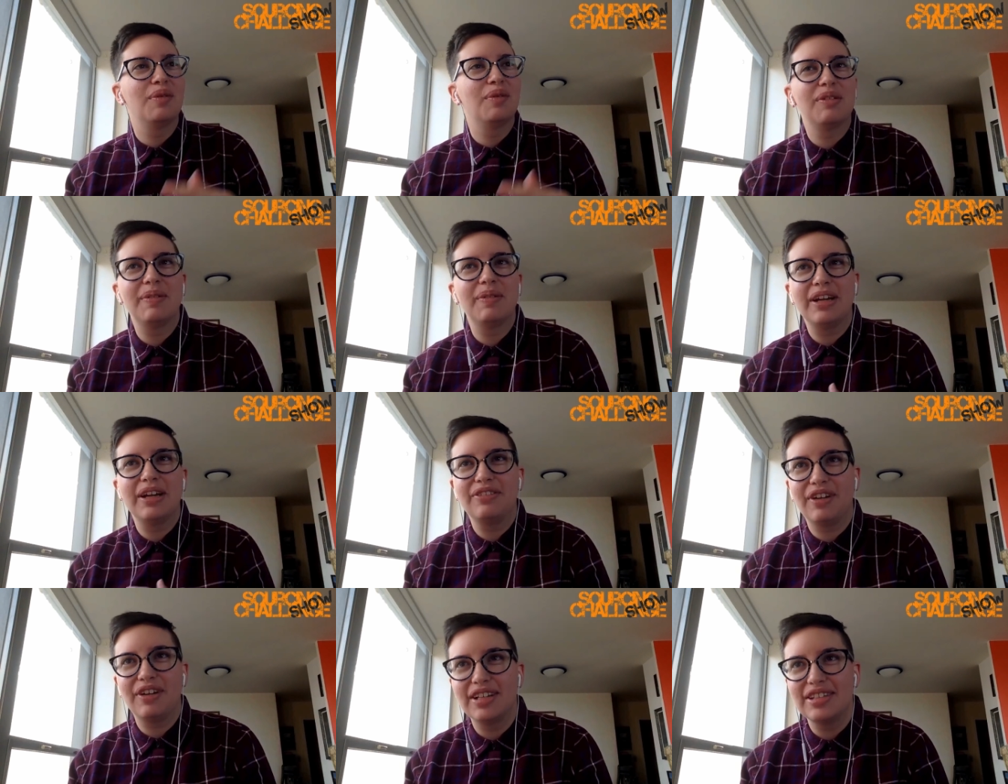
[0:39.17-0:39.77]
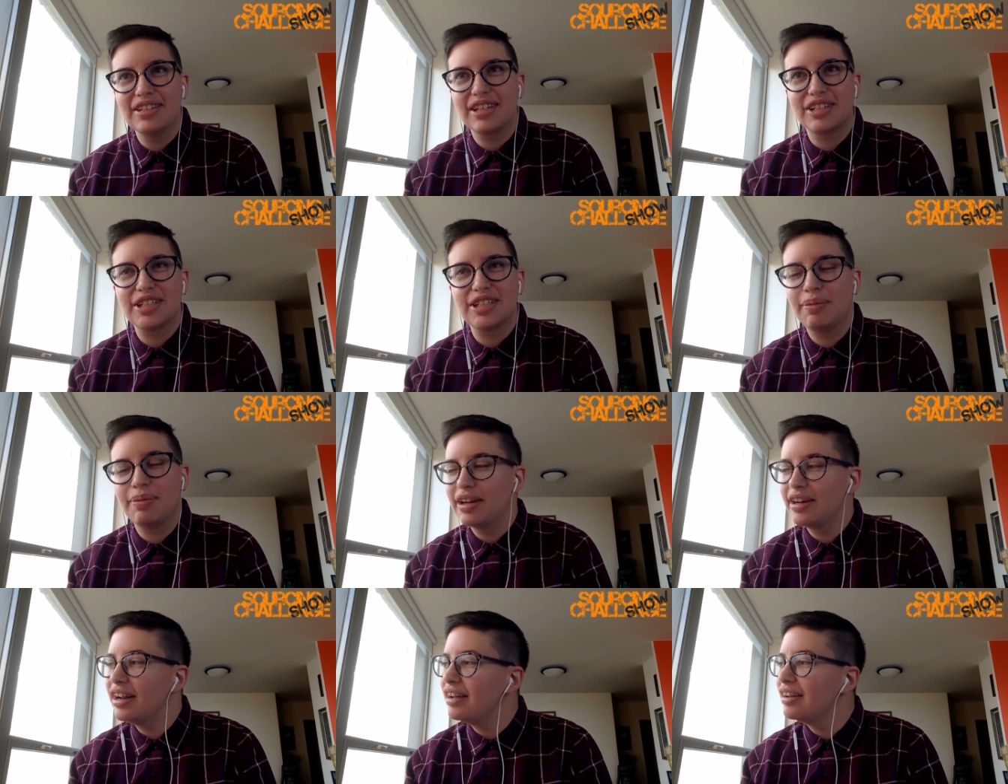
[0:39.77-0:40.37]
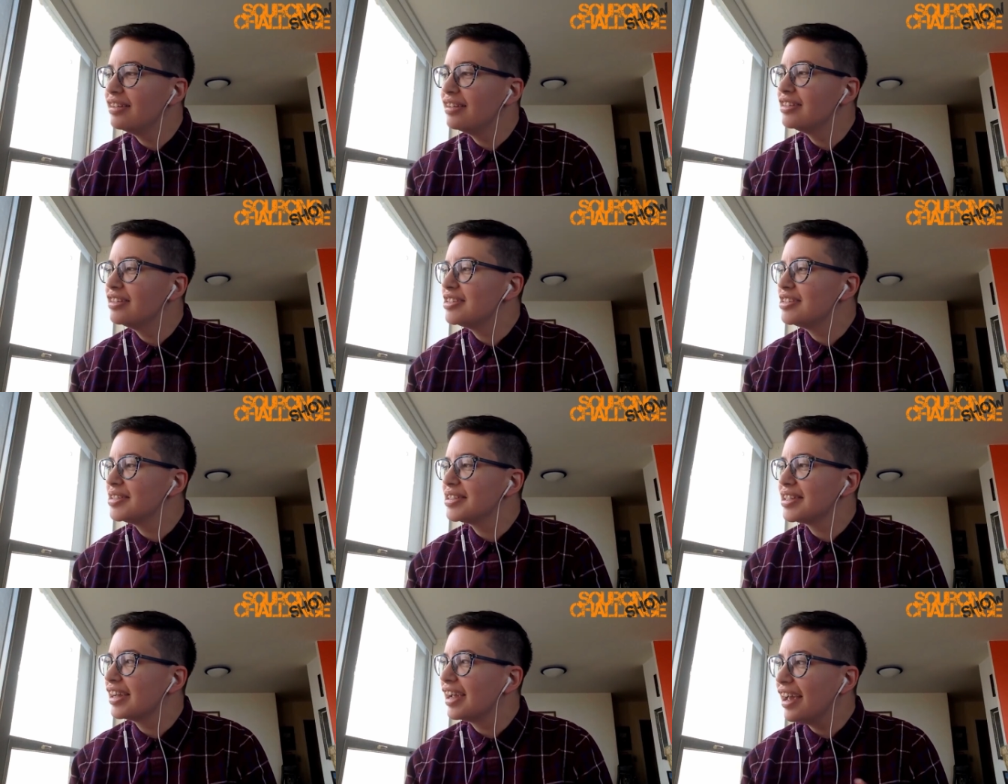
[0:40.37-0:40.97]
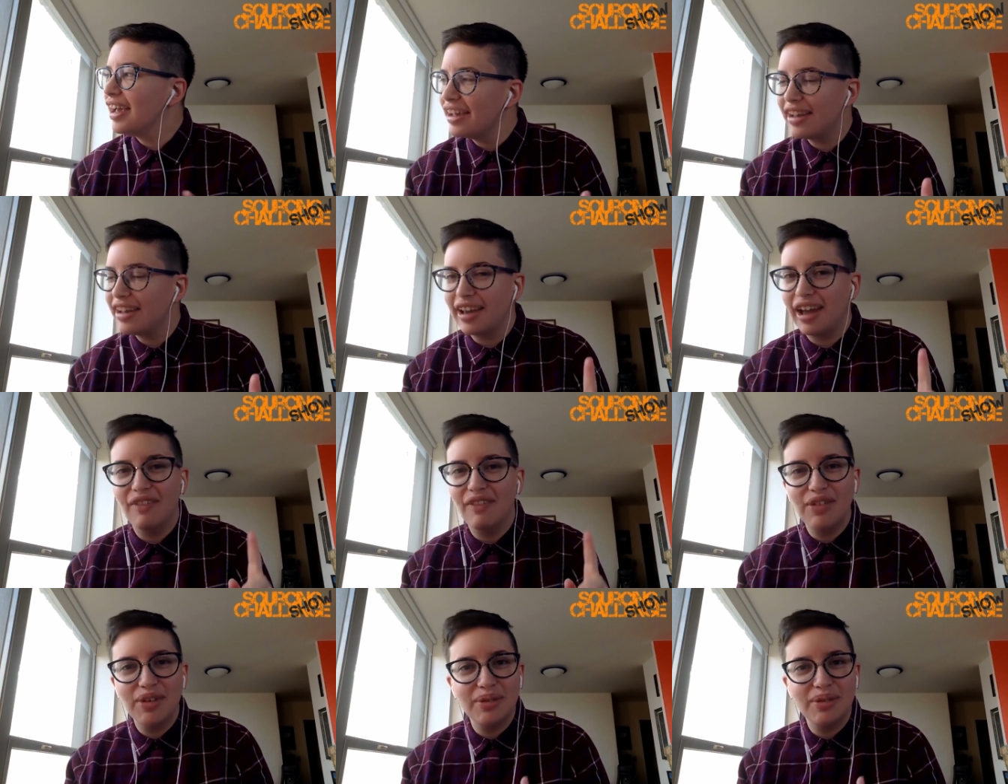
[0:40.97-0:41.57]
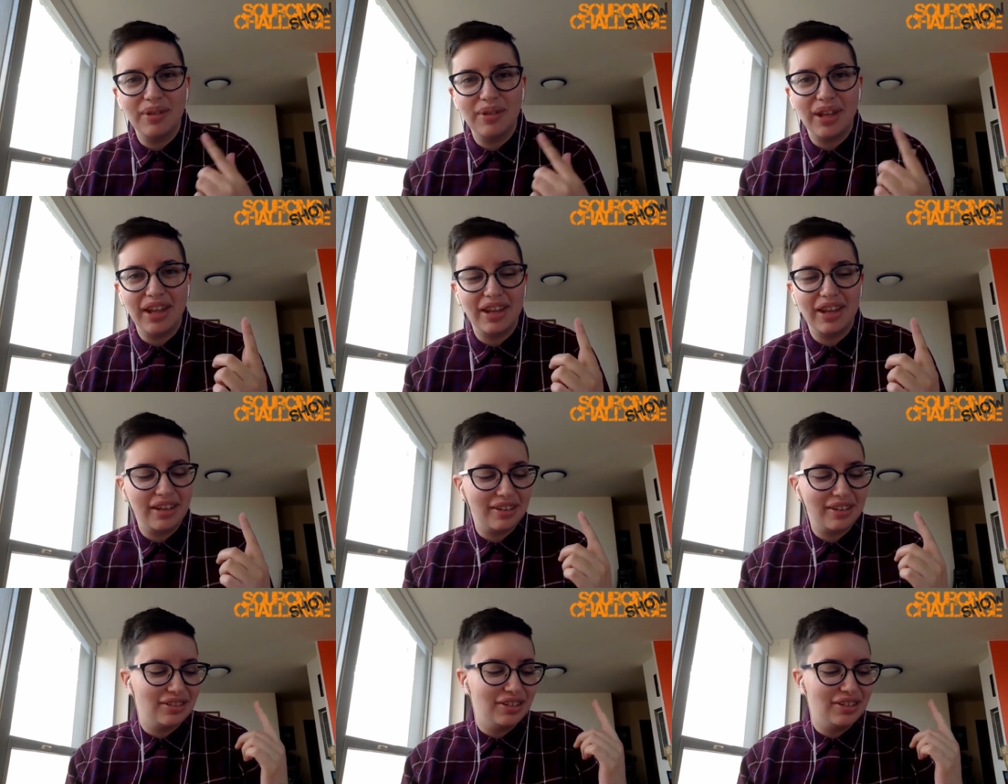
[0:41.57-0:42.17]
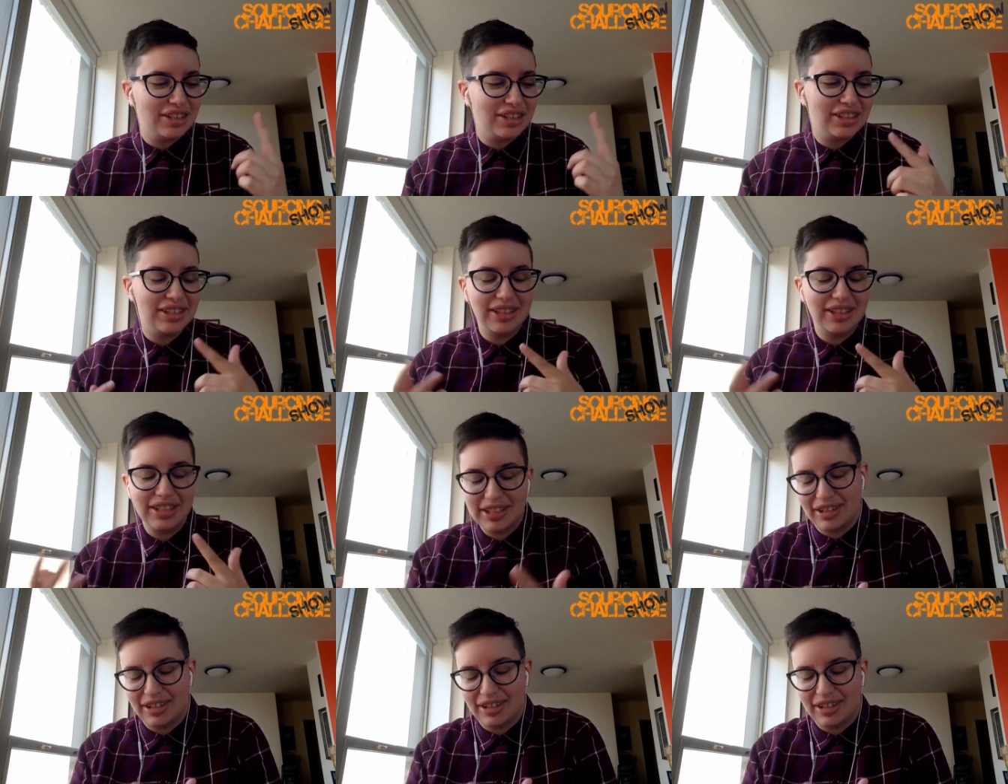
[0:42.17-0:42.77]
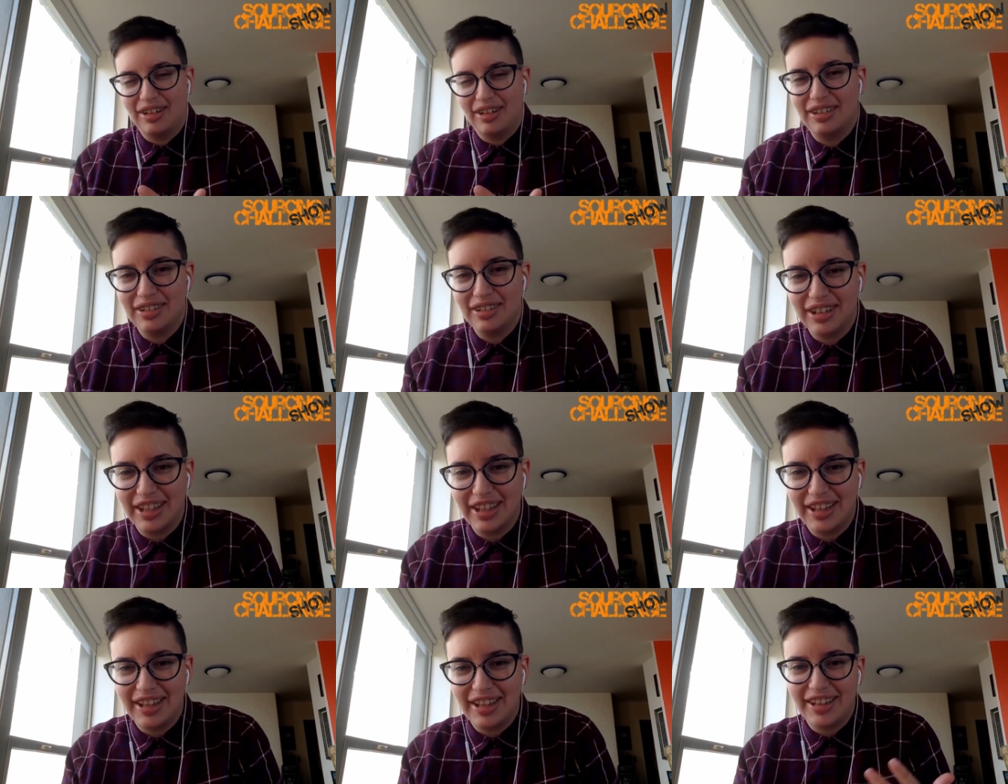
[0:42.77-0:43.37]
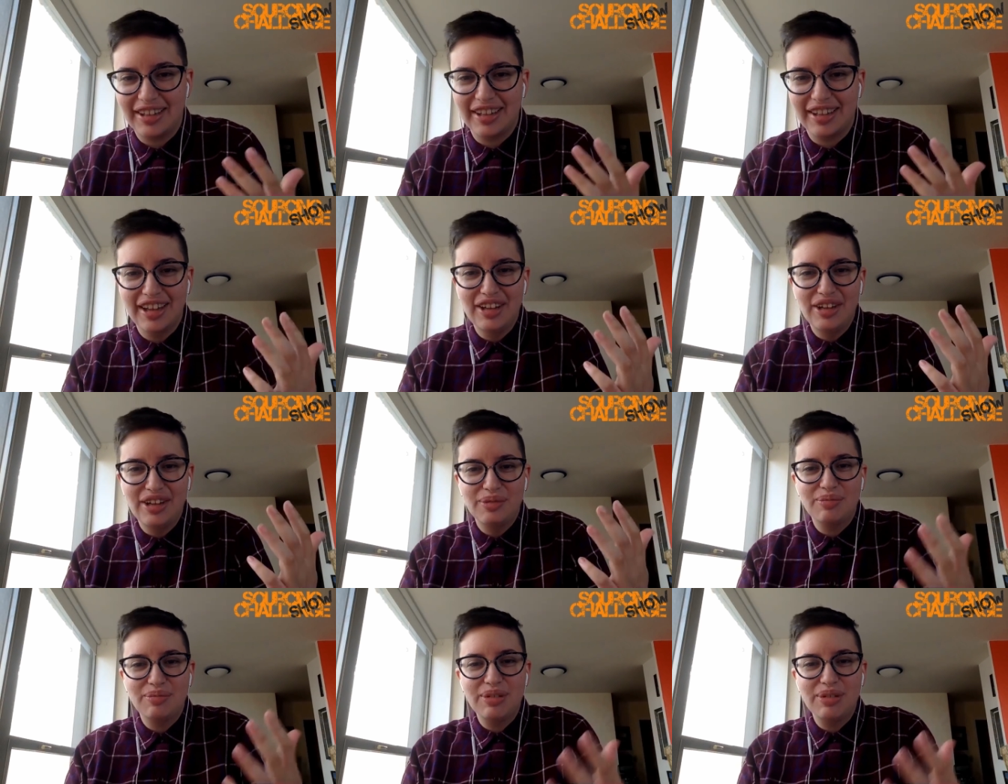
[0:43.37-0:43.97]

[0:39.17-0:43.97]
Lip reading: And one of my friends actually pointed out, she was like, hey, have you like looked at this at all? Like